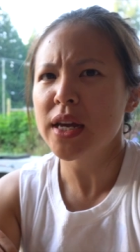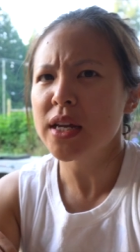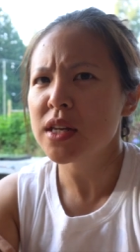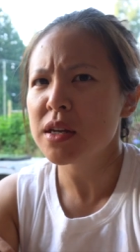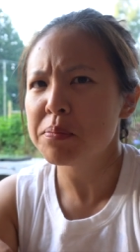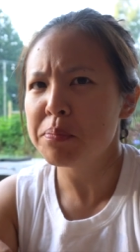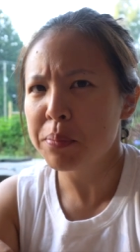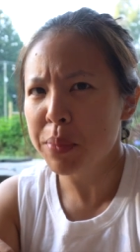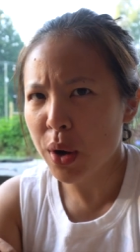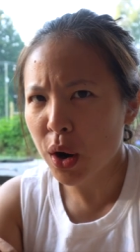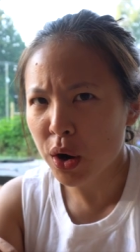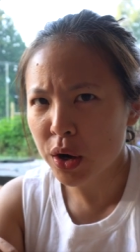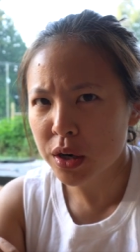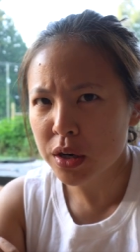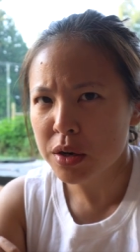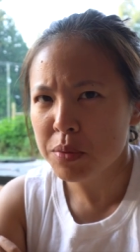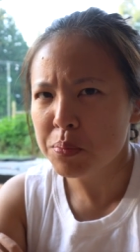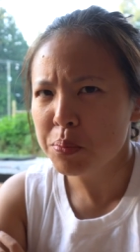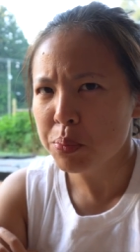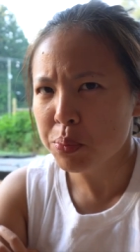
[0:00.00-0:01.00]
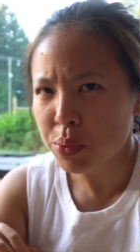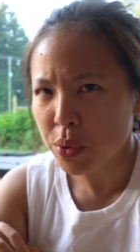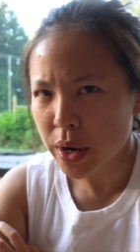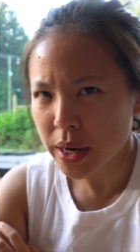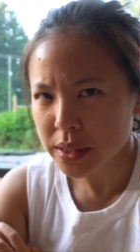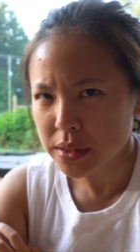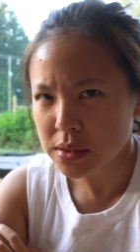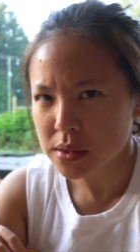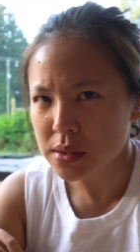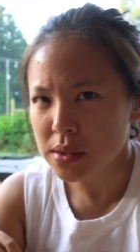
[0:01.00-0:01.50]
in a Barn
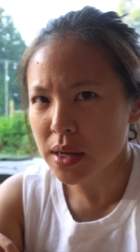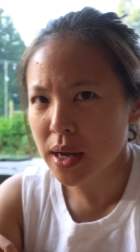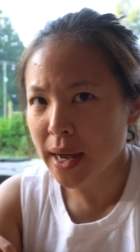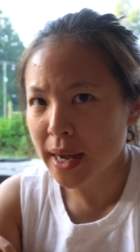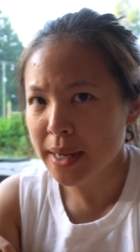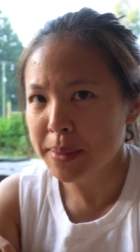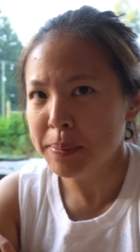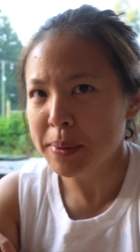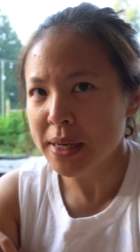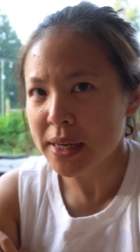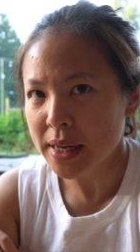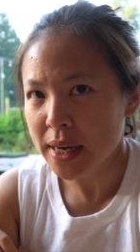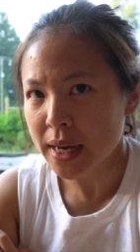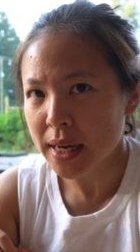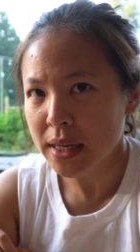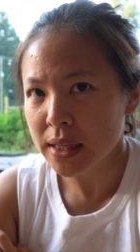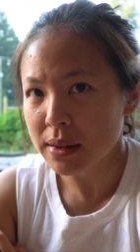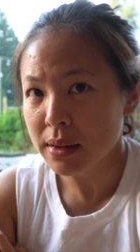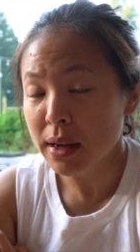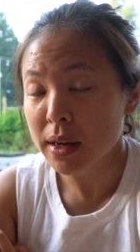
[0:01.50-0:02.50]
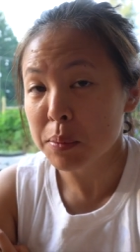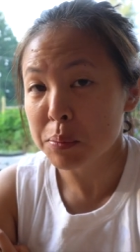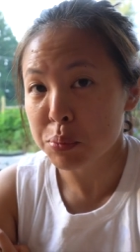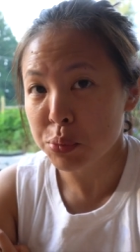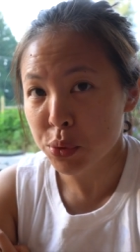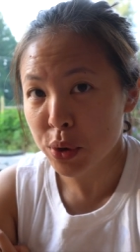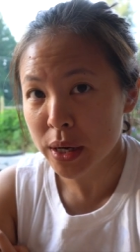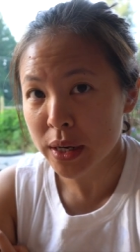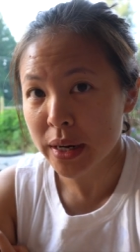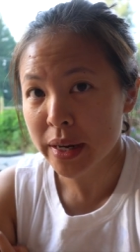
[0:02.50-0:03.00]
Brett's IPA, like
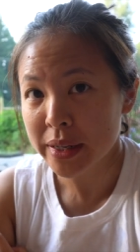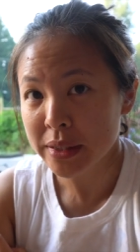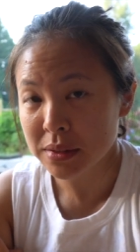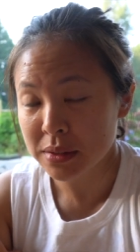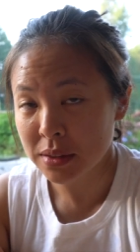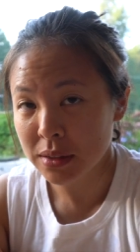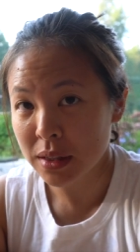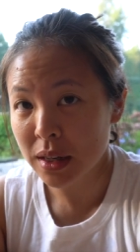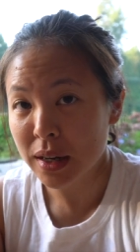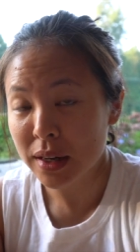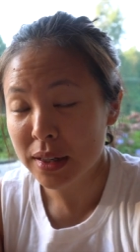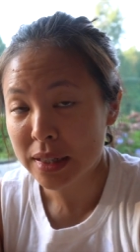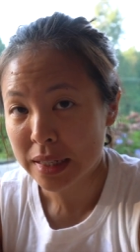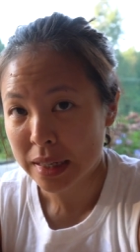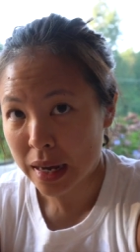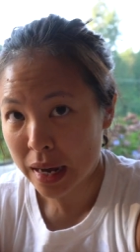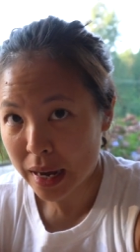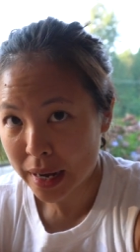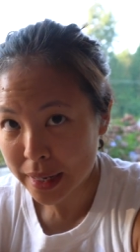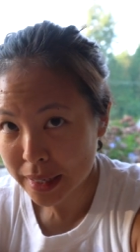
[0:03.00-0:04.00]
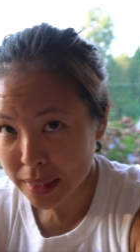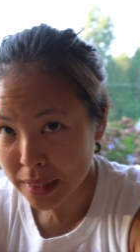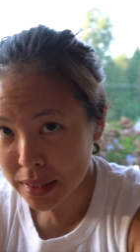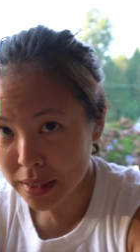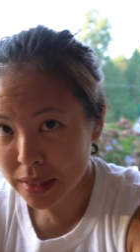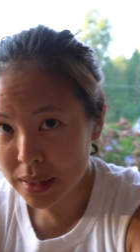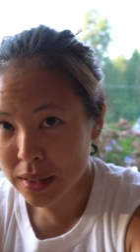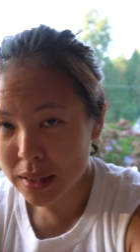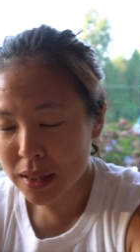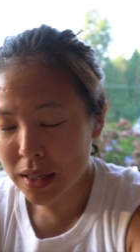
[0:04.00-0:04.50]
Brett as in a guy,
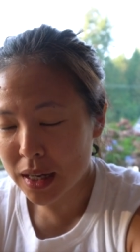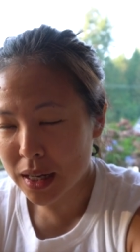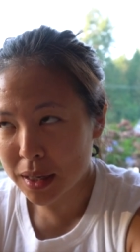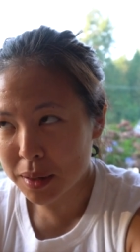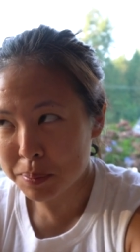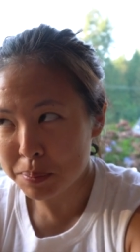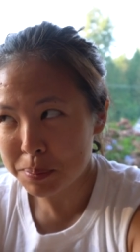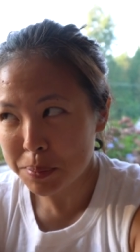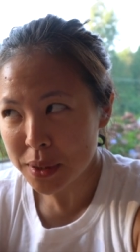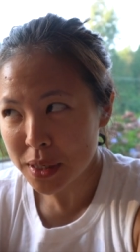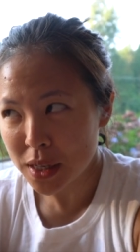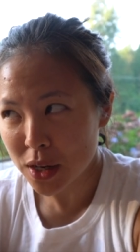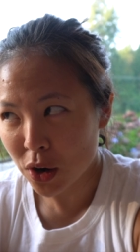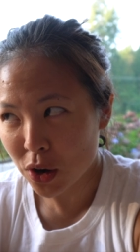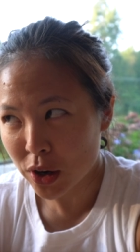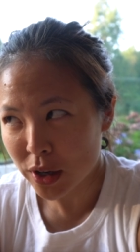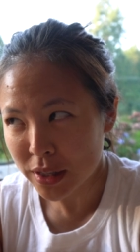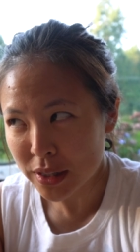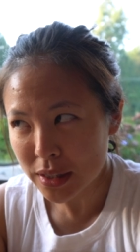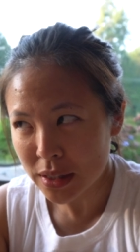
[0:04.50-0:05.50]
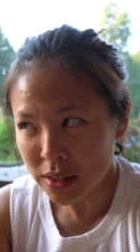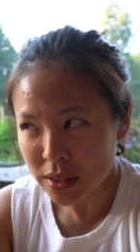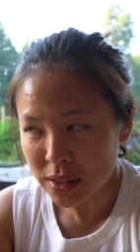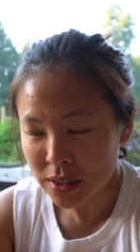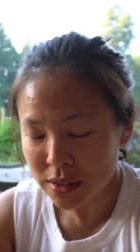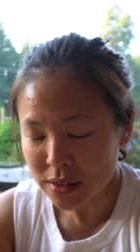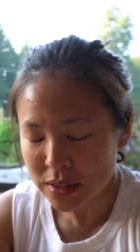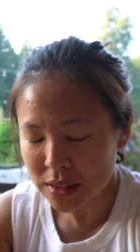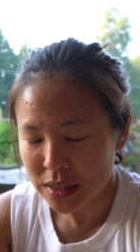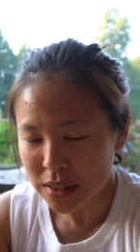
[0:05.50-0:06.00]
um, B R
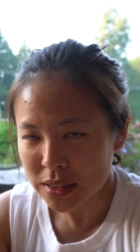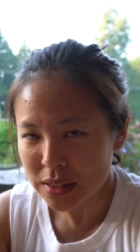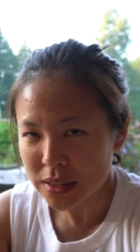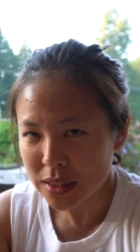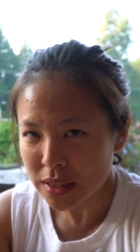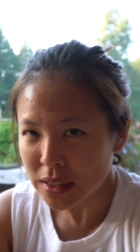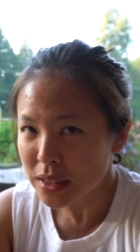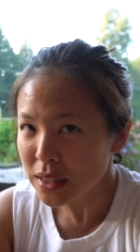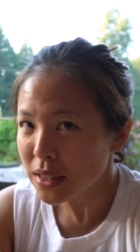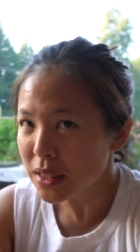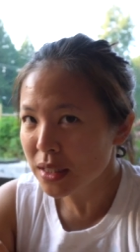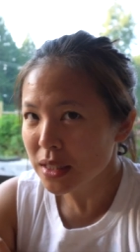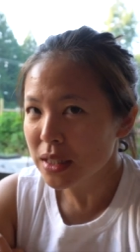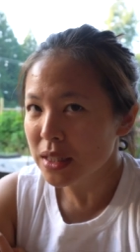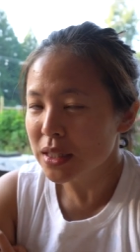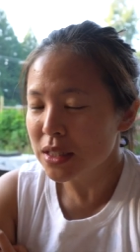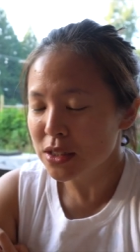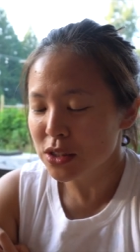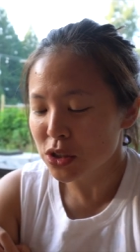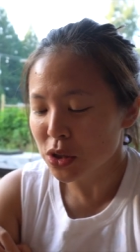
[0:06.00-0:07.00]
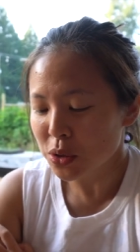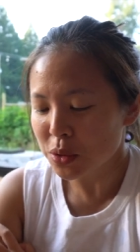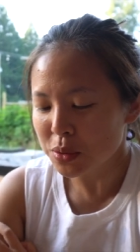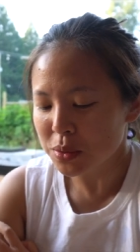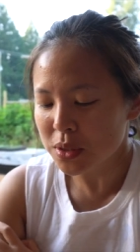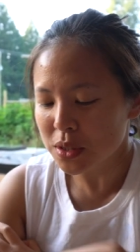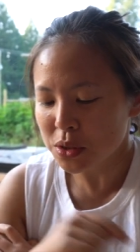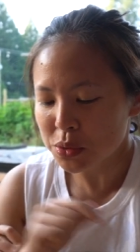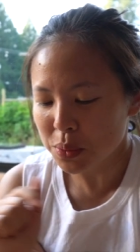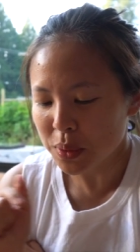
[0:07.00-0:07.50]
E T T. So
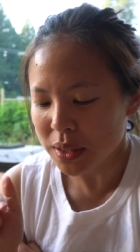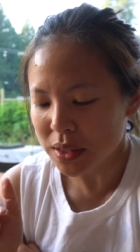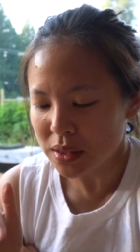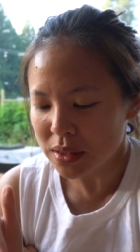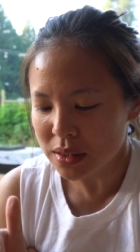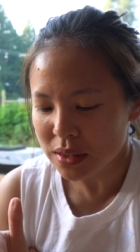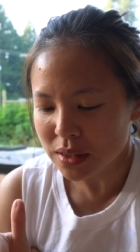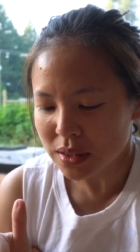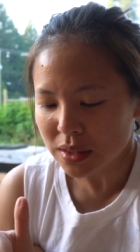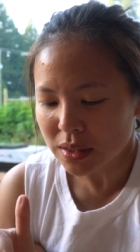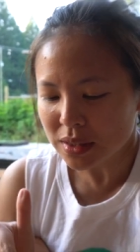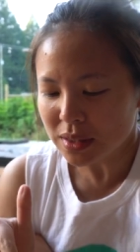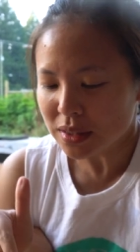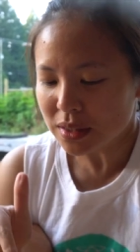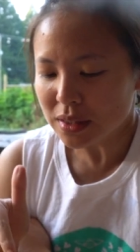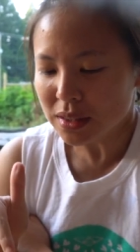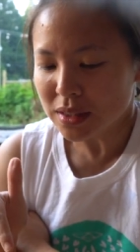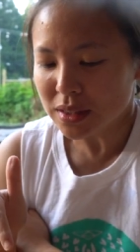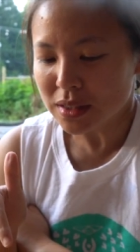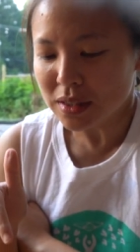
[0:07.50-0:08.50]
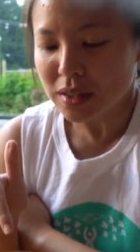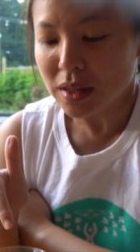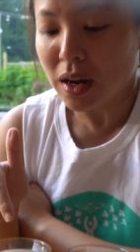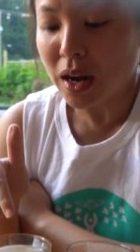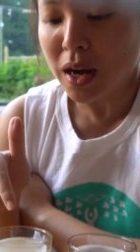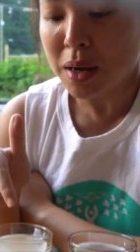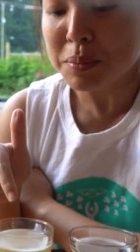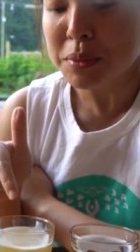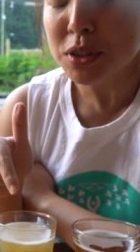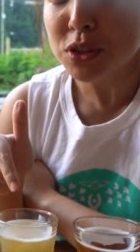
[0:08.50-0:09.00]
this one, I'm